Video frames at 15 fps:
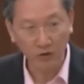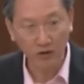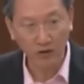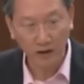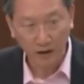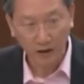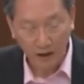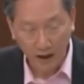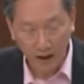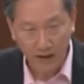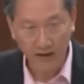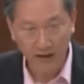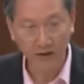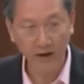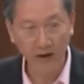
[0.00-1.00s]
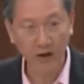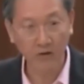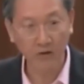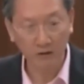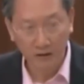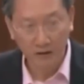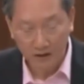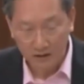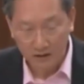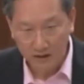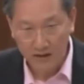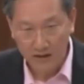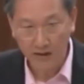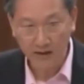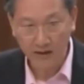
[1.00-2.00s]
also appreciate the art
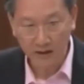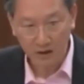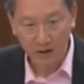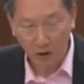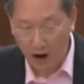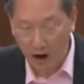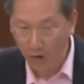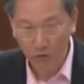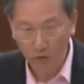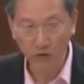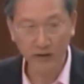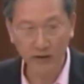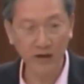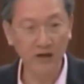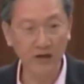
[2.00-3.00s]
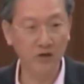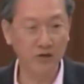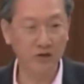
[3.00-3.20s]
form in another